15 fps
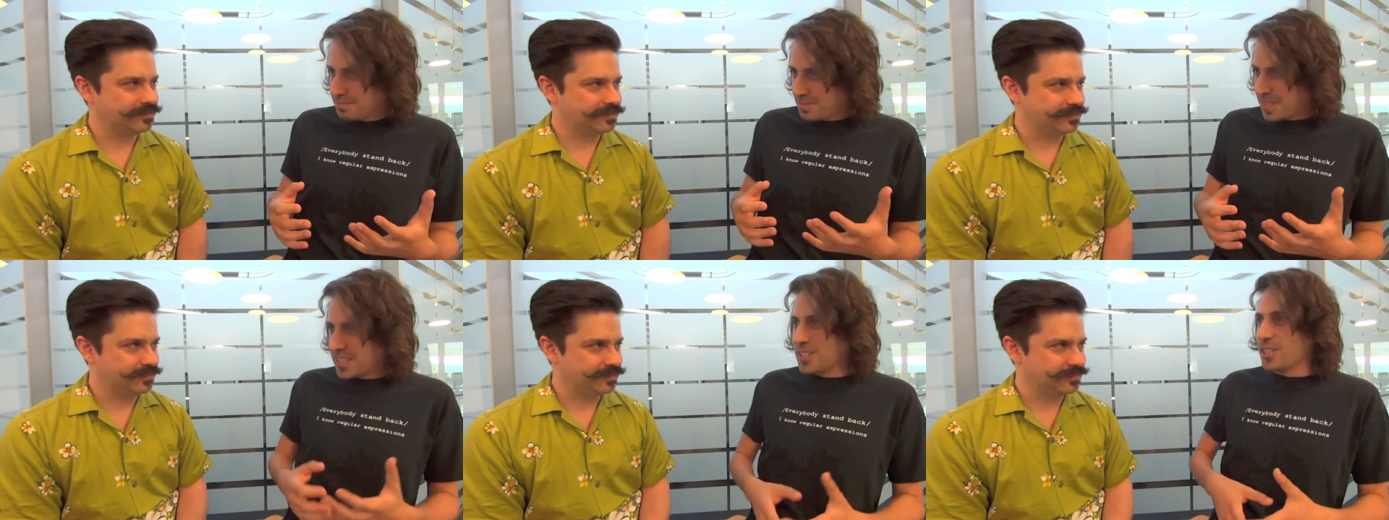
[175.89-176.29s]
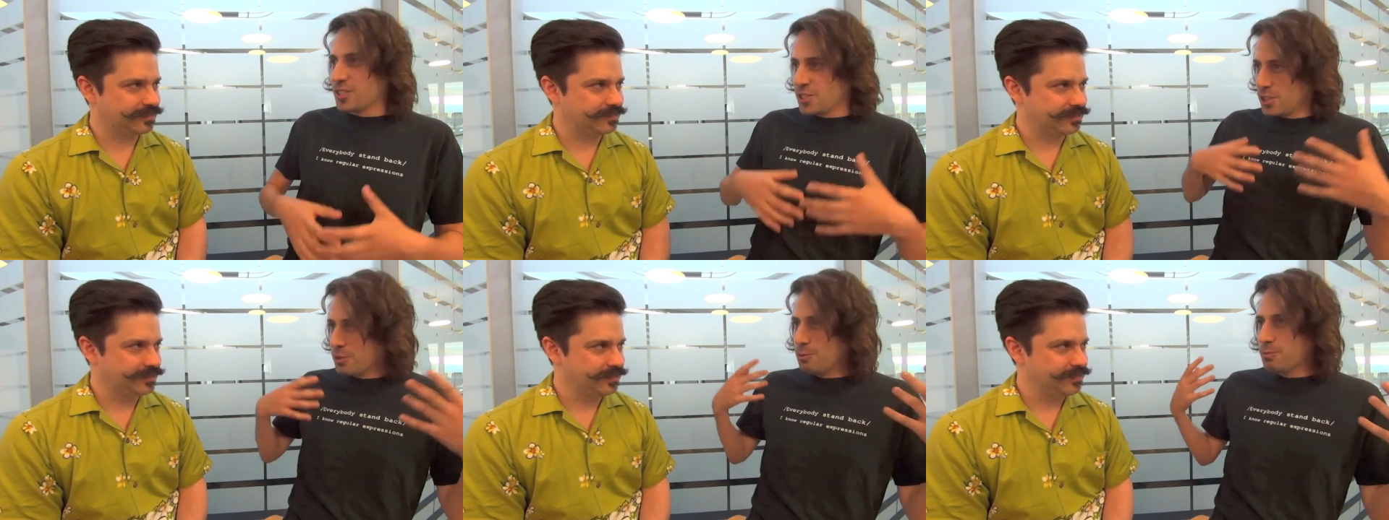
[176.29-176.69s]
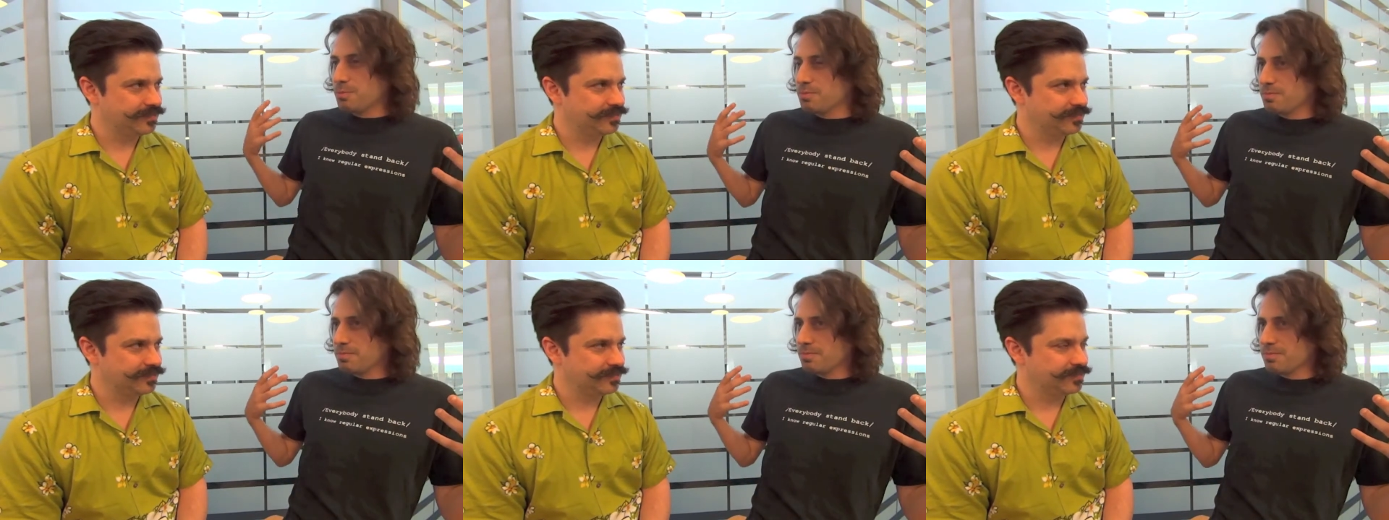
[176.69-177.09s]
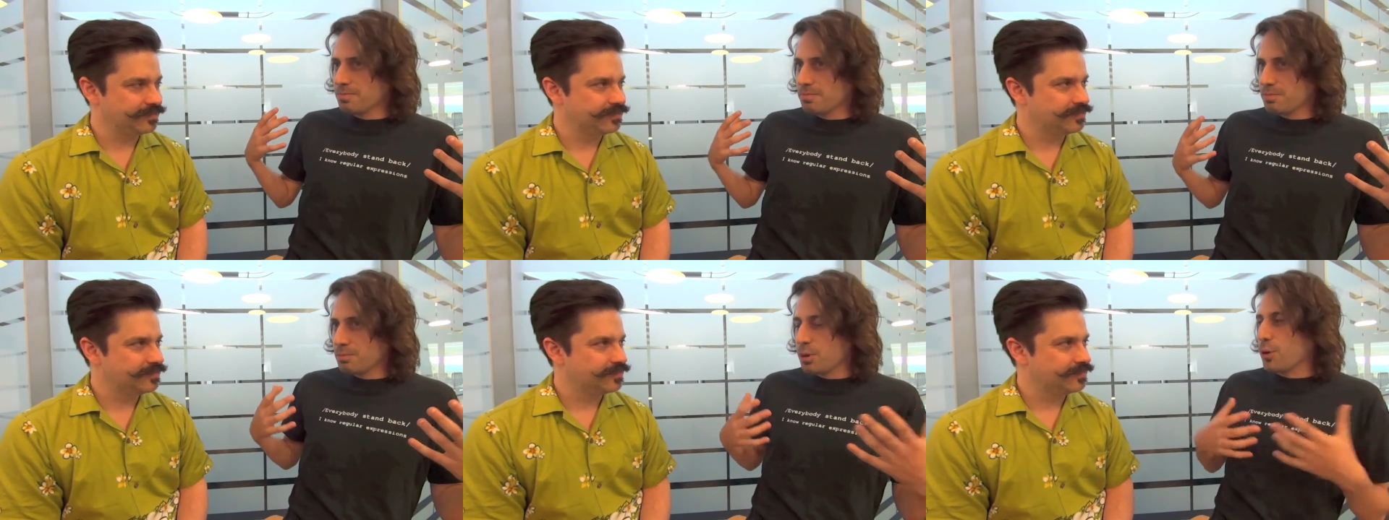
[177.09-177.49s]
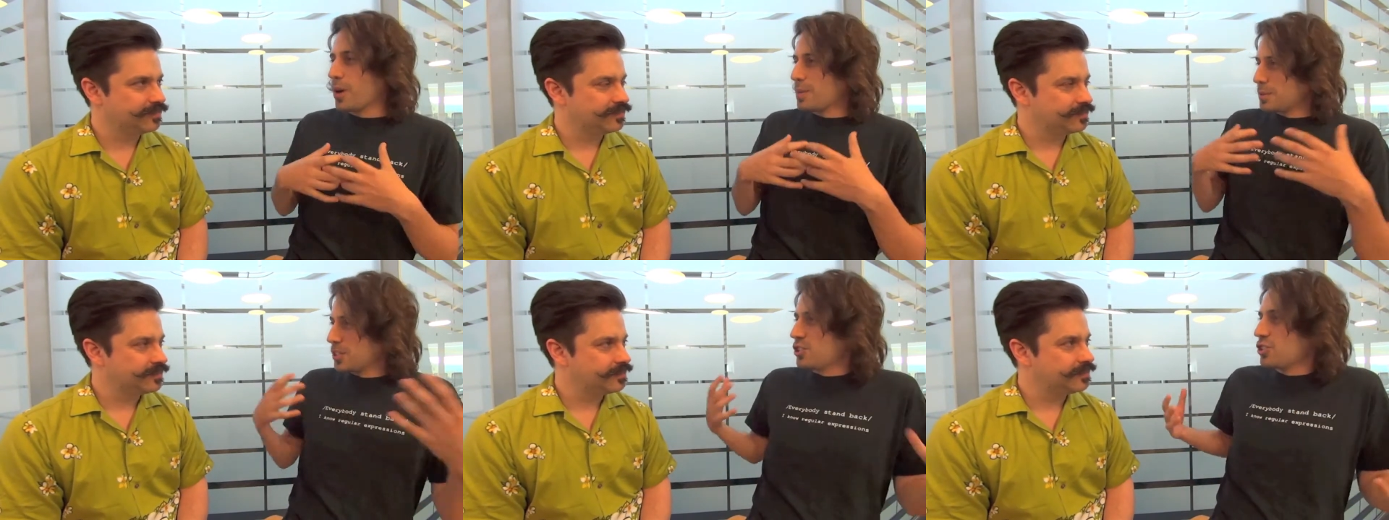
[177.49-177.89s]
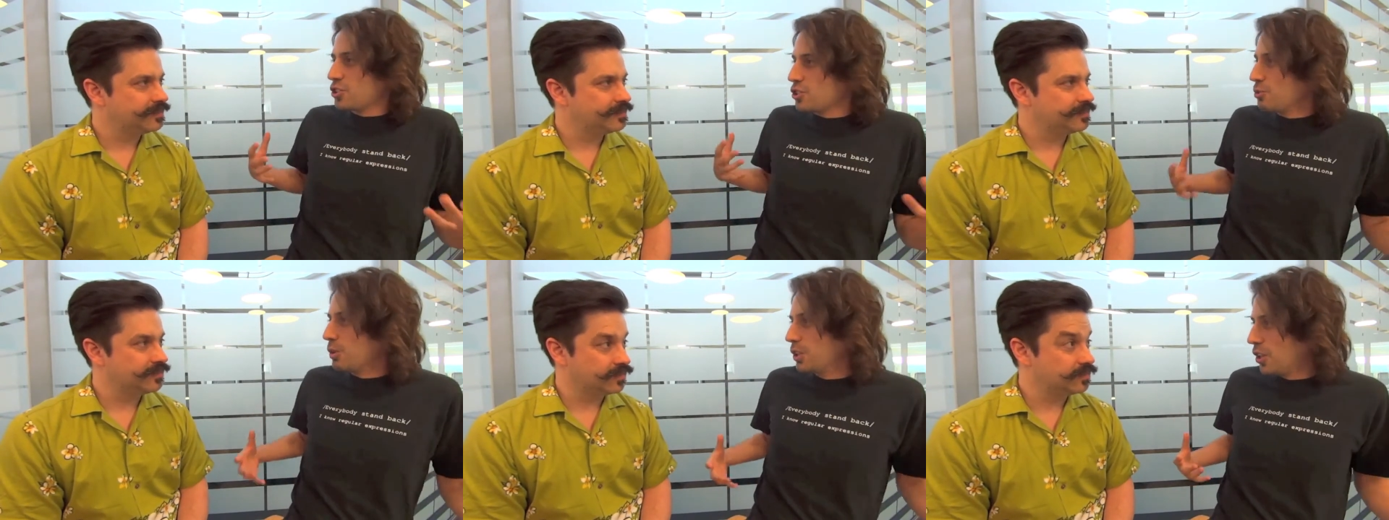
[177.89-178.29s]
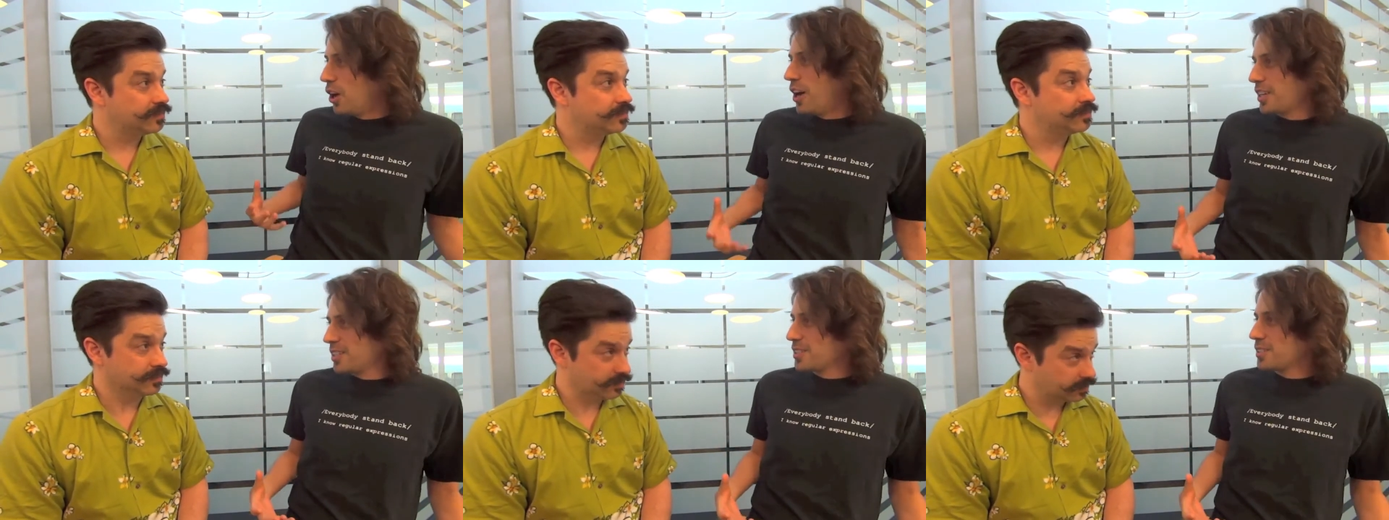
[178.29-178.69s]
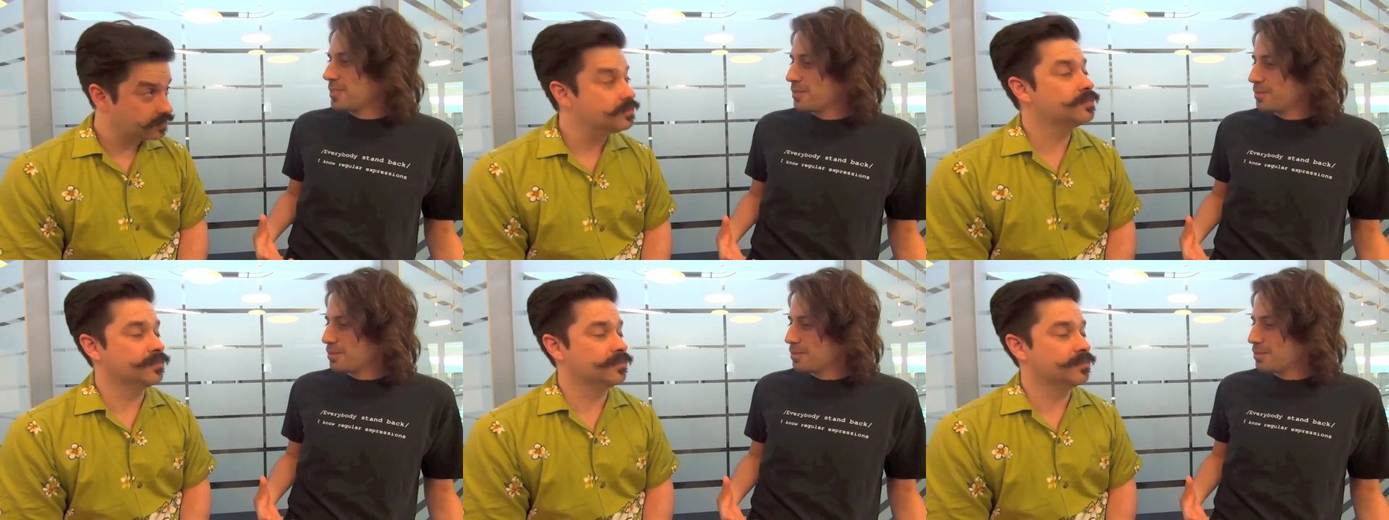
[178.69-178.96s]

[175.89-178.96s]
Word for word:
Speaker 1: things that do, programs that just do a lot.